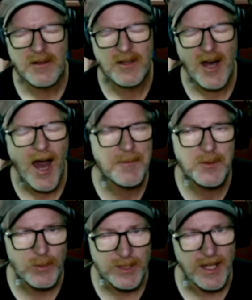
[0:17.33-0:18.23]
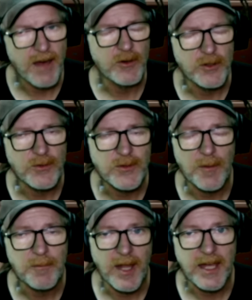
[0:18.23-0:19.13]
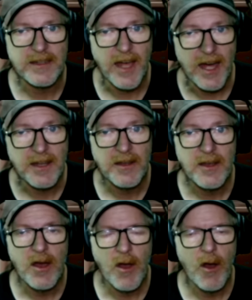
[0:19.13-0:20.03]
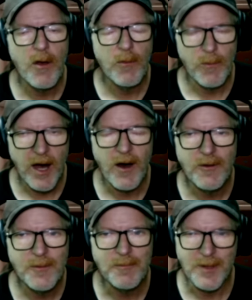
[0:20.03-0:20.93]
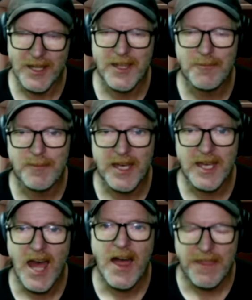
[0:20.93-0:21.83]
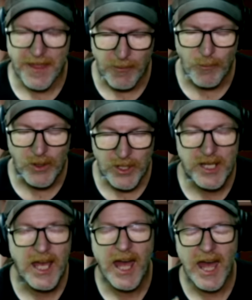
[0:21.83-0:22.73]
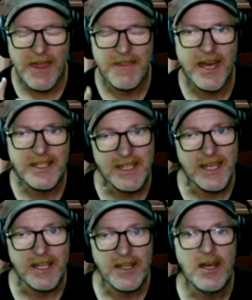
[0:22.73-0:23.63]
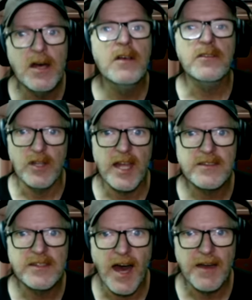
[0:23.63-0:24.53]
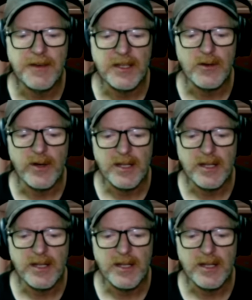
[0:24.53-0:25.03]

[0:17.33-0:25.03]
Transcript: cops would never do something like that. Well, believe me, they would, and they did. So let's dive into it.